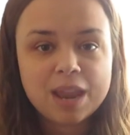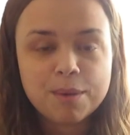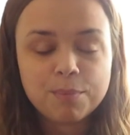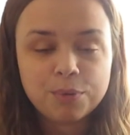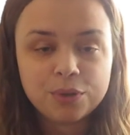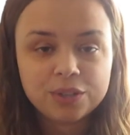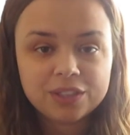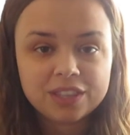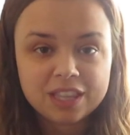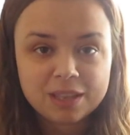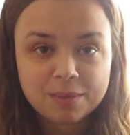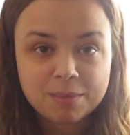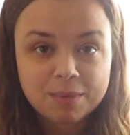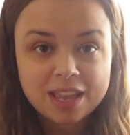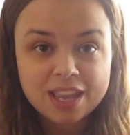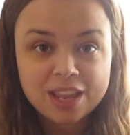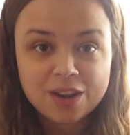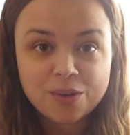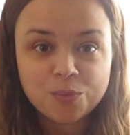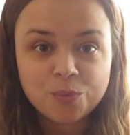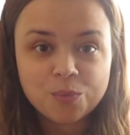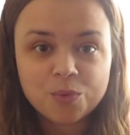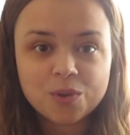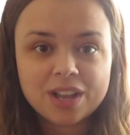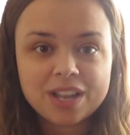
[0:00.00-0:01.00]
and put them
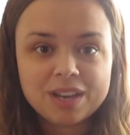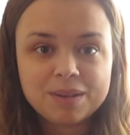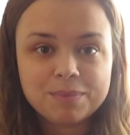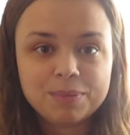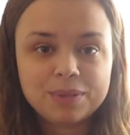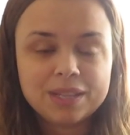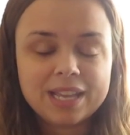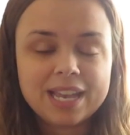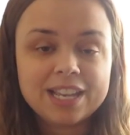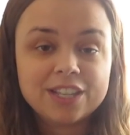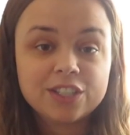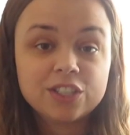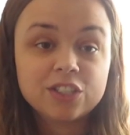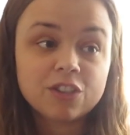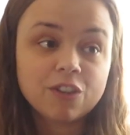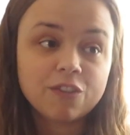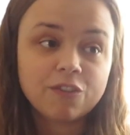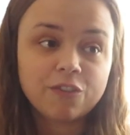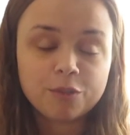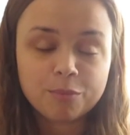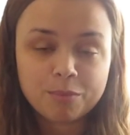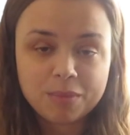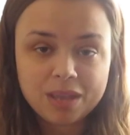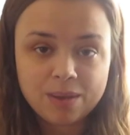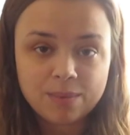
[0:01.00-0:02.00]
in one place. So
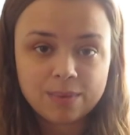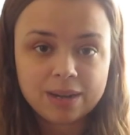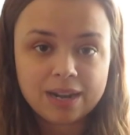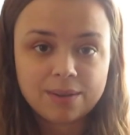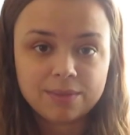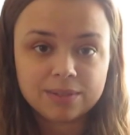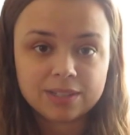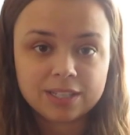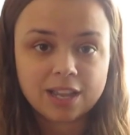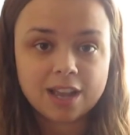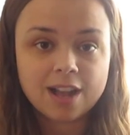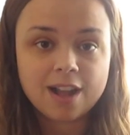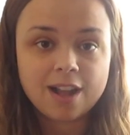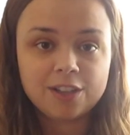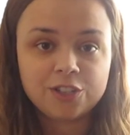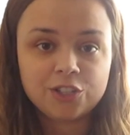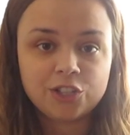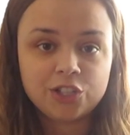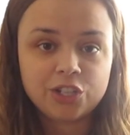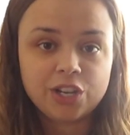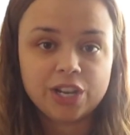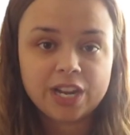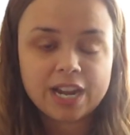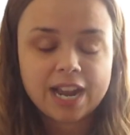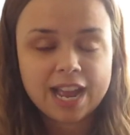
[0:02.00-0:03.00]
for me, when I was a college
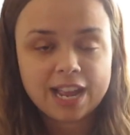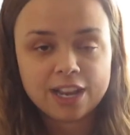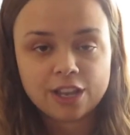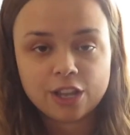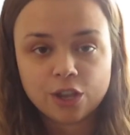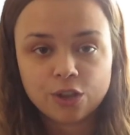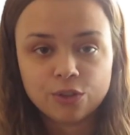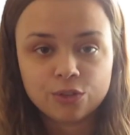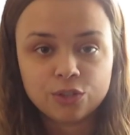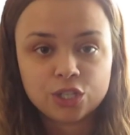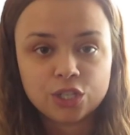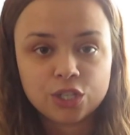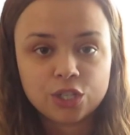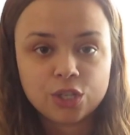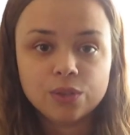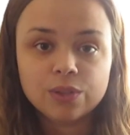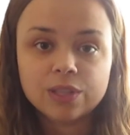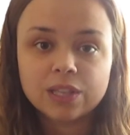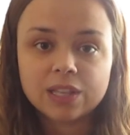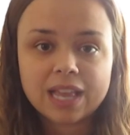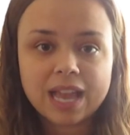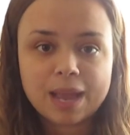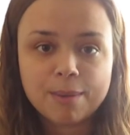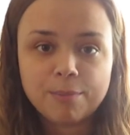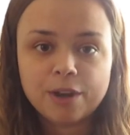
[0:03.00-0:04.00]
student, I go to
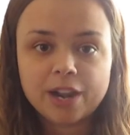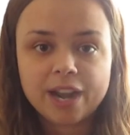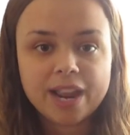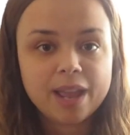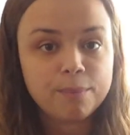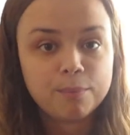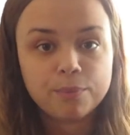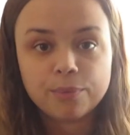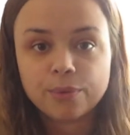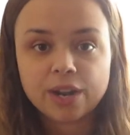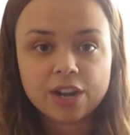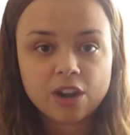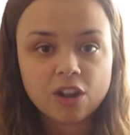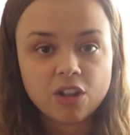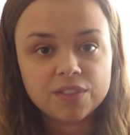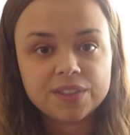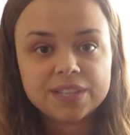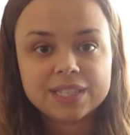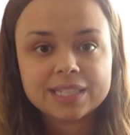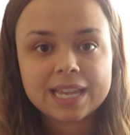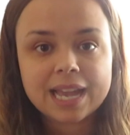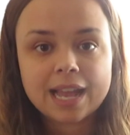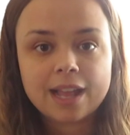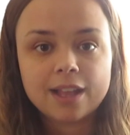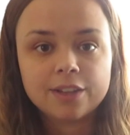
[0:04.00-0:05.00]
the library and print all
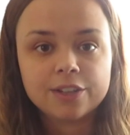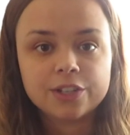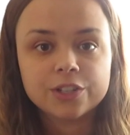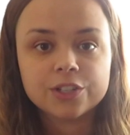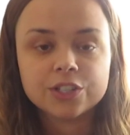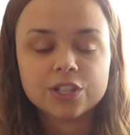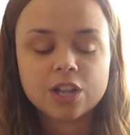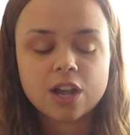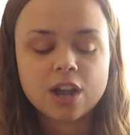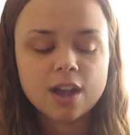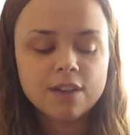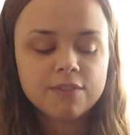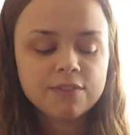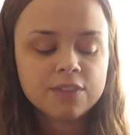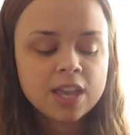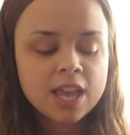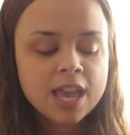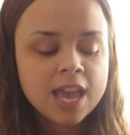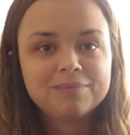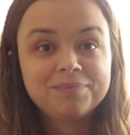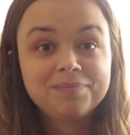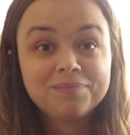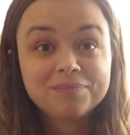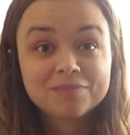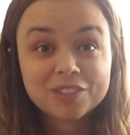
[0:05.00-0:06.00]
these calendars
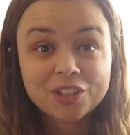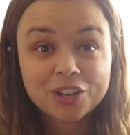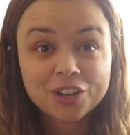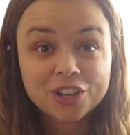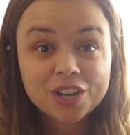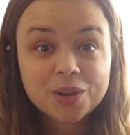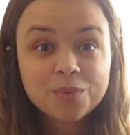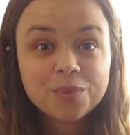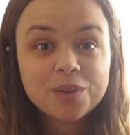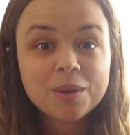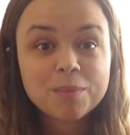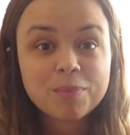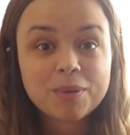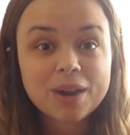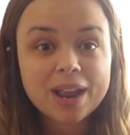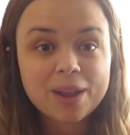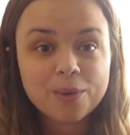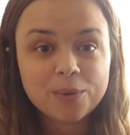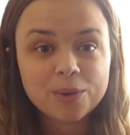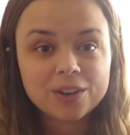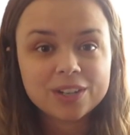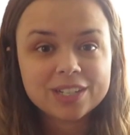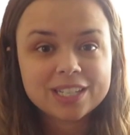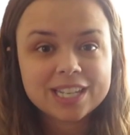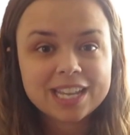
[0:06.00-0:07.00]
off. You're gonna wanna
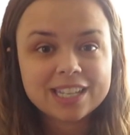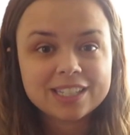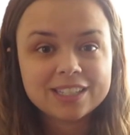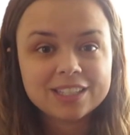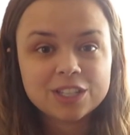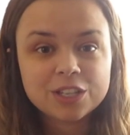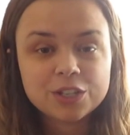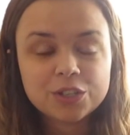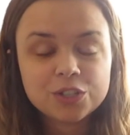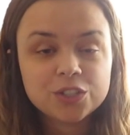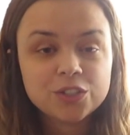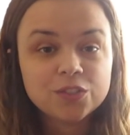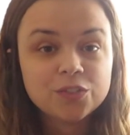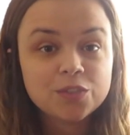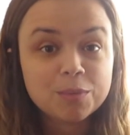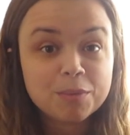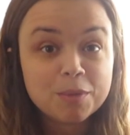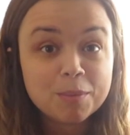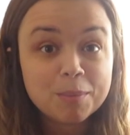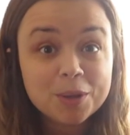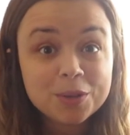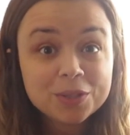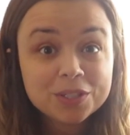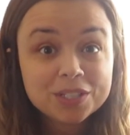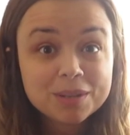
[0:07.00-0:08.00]
prioritize those from
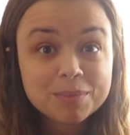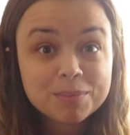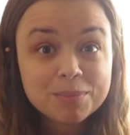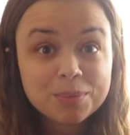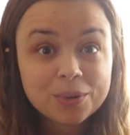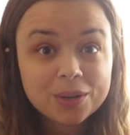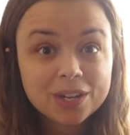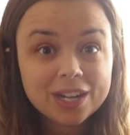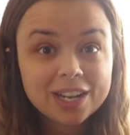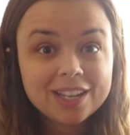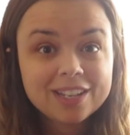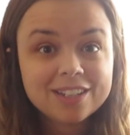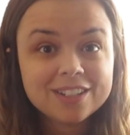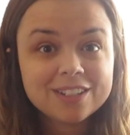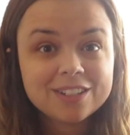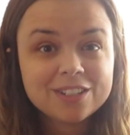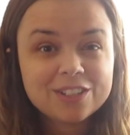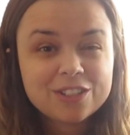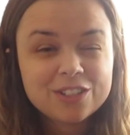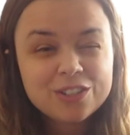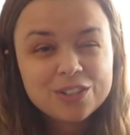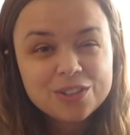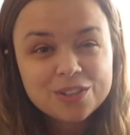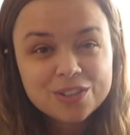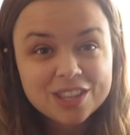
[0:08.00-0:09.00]
the most important
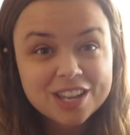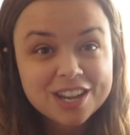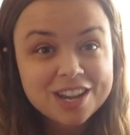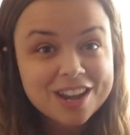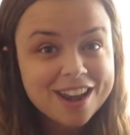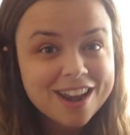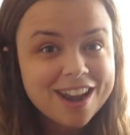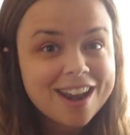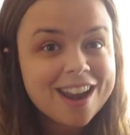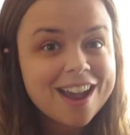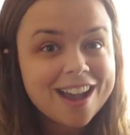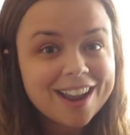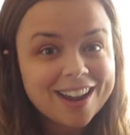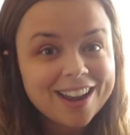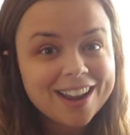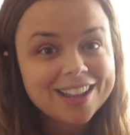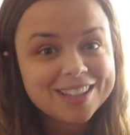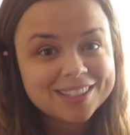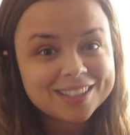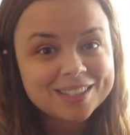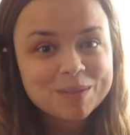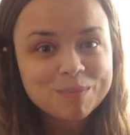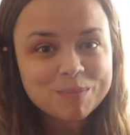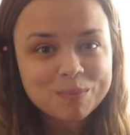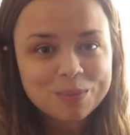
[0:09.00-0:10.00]
to the not
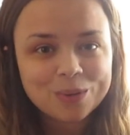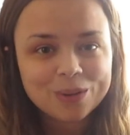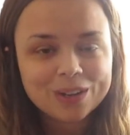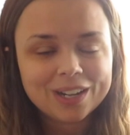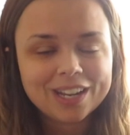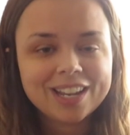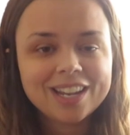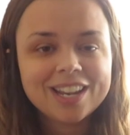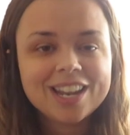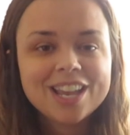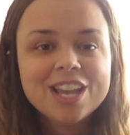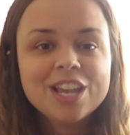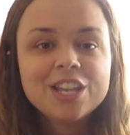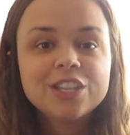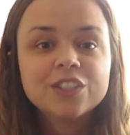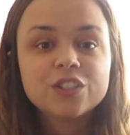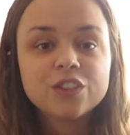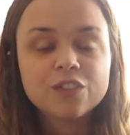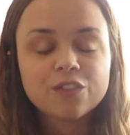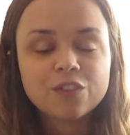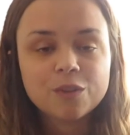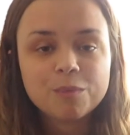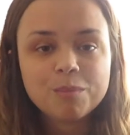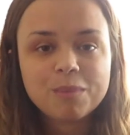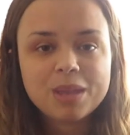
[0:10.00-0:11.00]
as important.
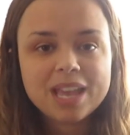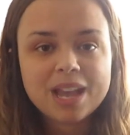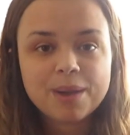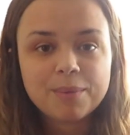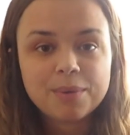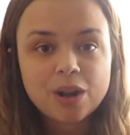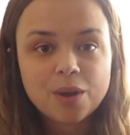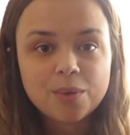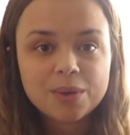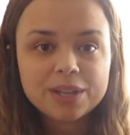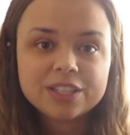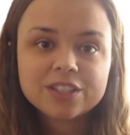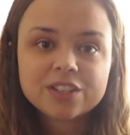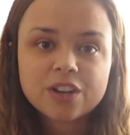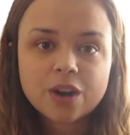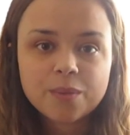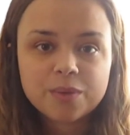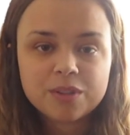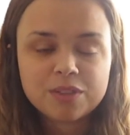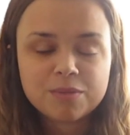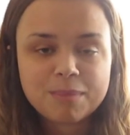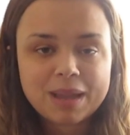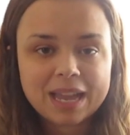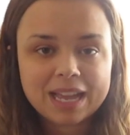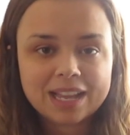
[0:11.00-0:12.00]
So for me, I would always start
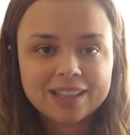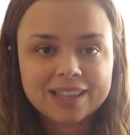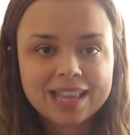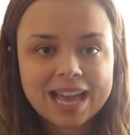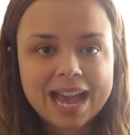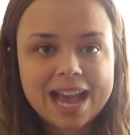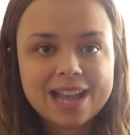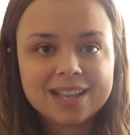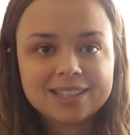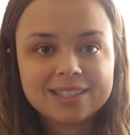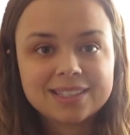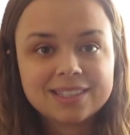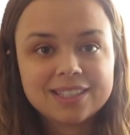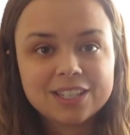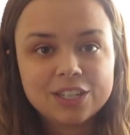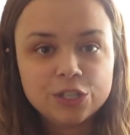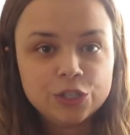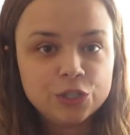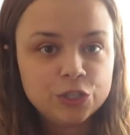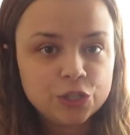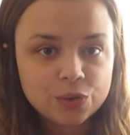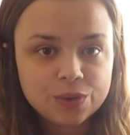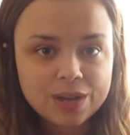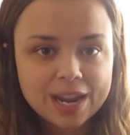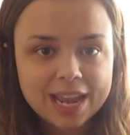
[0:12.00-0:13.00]
with my class
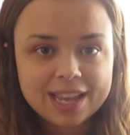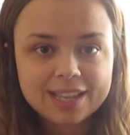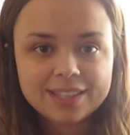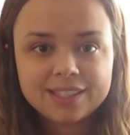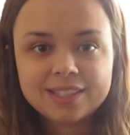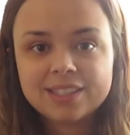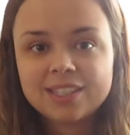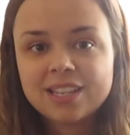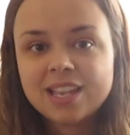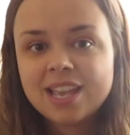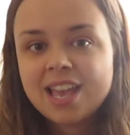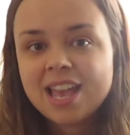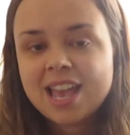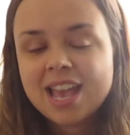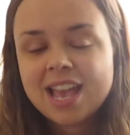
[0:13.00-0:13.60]
due dates.